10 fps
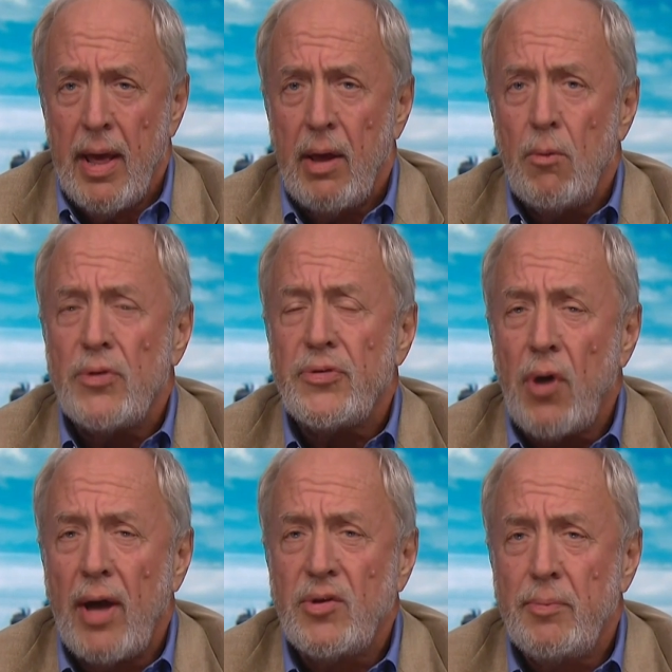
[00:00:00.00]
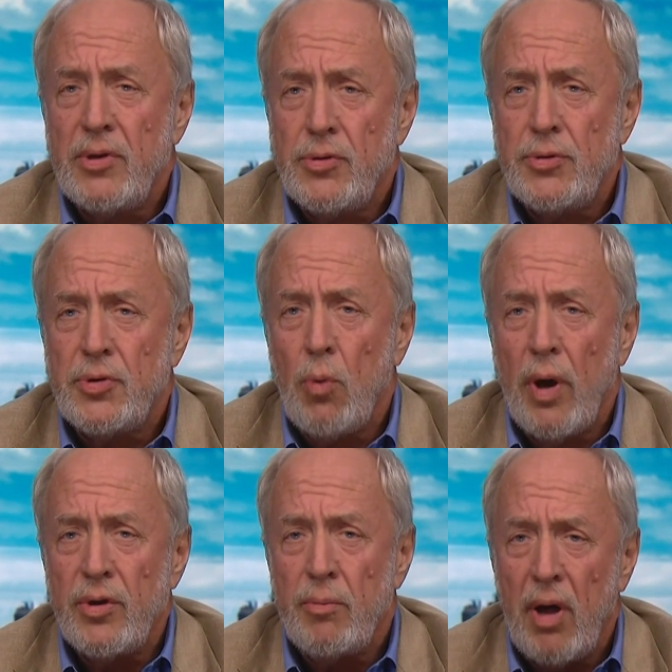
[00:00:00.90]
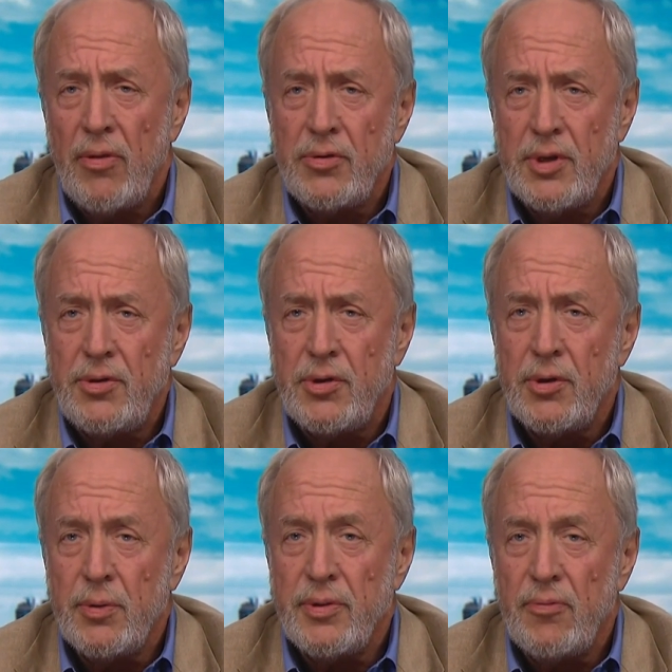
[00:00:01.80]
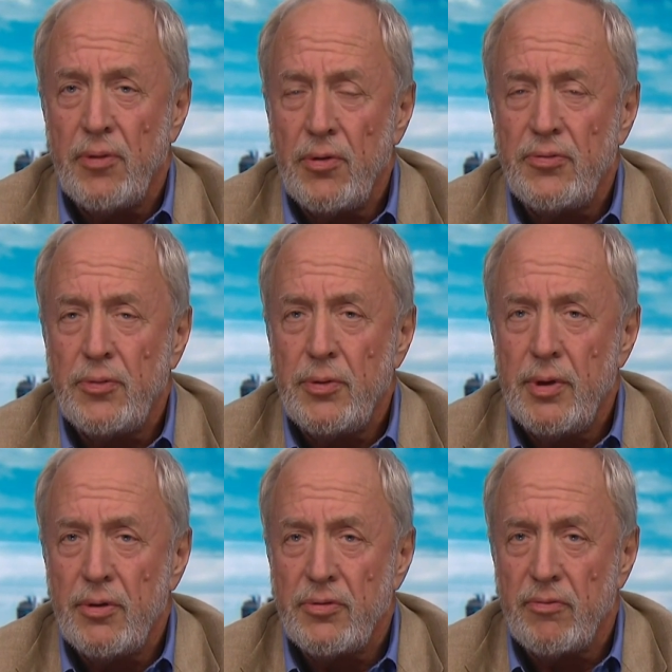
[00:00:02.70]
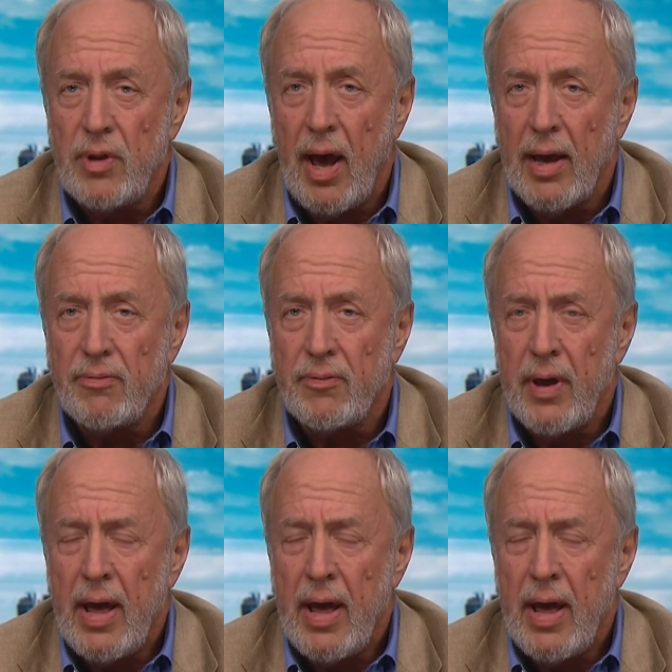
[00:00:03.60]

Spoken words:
was thought to be due to what your mother did to you in the first few years of life.